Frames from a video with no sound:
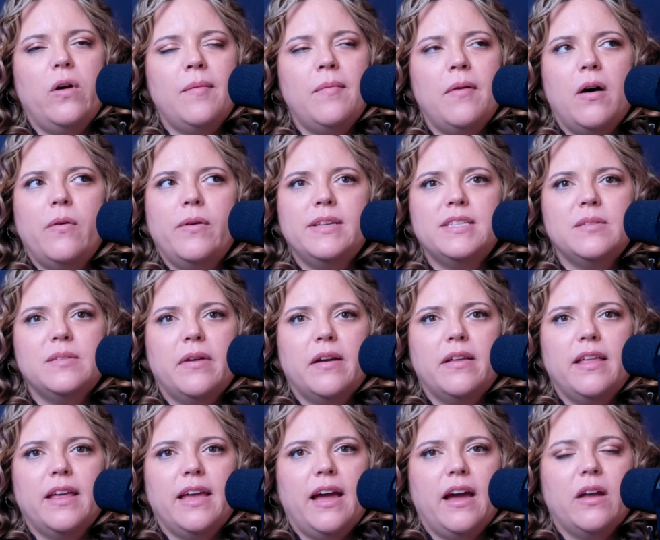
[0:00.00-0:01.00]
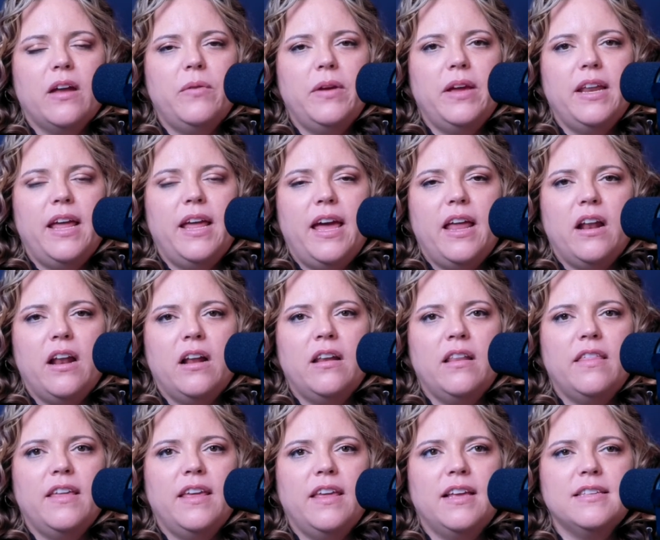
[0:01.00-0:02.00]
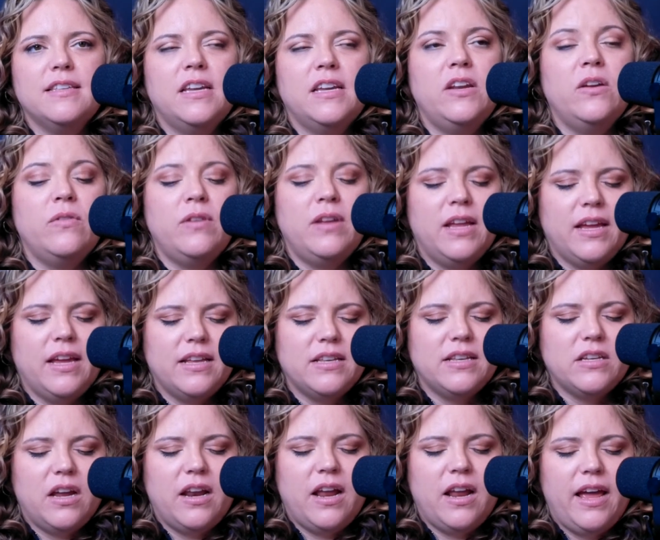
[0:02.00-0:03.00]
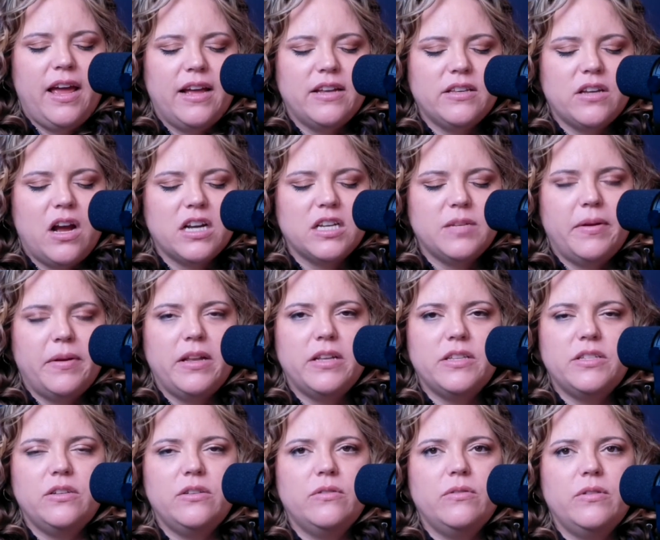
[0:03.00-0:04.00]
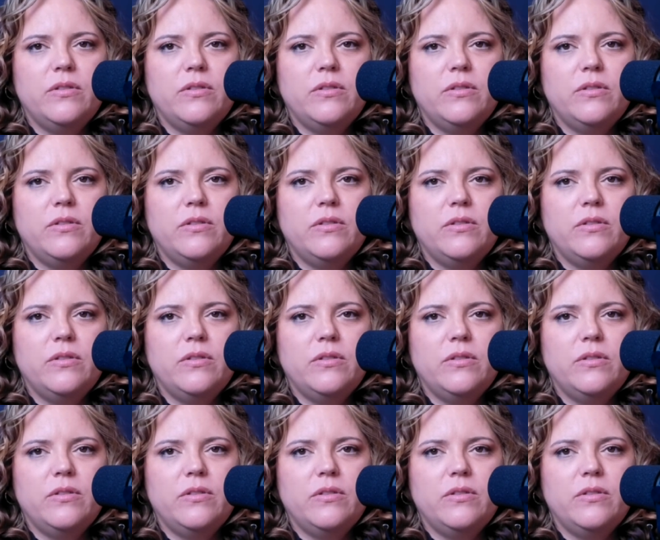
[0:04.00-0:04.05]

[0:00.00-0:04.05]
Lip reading: always about like, how do we get ahead on things? I know Nick and I had talked about it too.